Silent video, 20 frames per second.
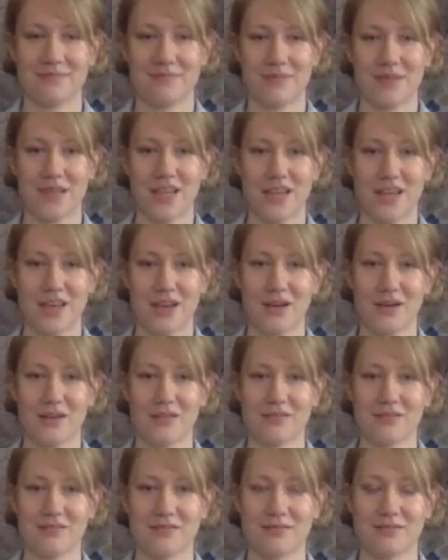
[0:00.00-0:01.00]
here,
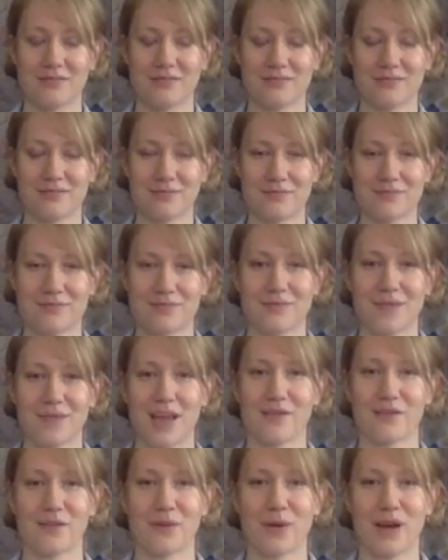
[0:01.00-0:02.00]

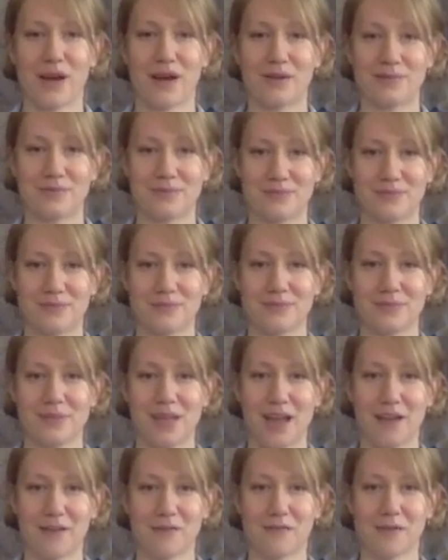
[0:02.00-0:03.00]
everywhere,
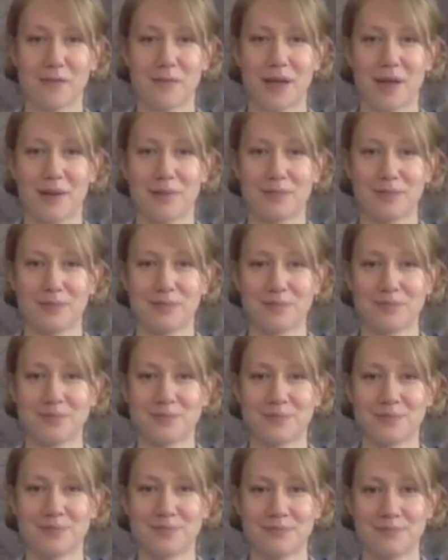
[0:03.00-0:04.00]
and for me.
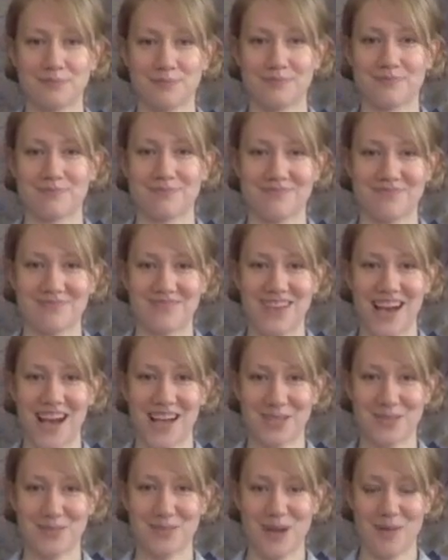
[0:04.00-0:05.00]

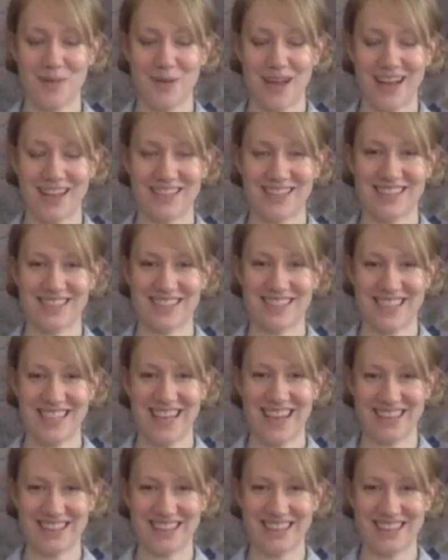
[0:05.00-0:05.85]
Awesome job, you guys. See ya.